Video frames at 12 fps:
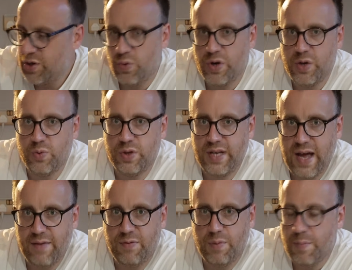is what you would
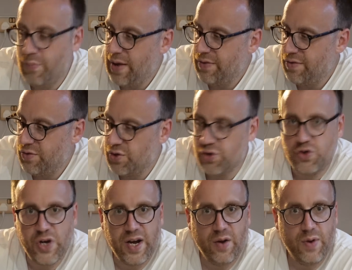get from a brand such as
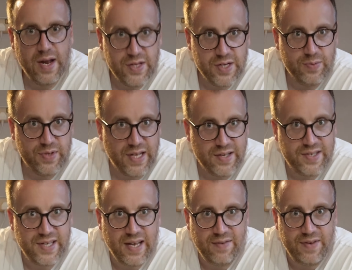Jackery in terms of that
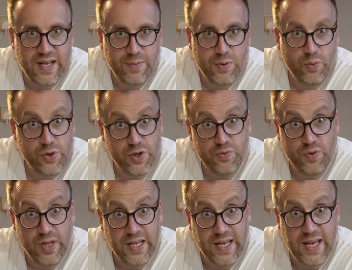safety element, which is
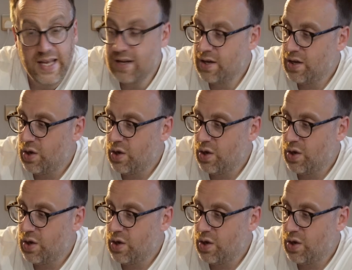really key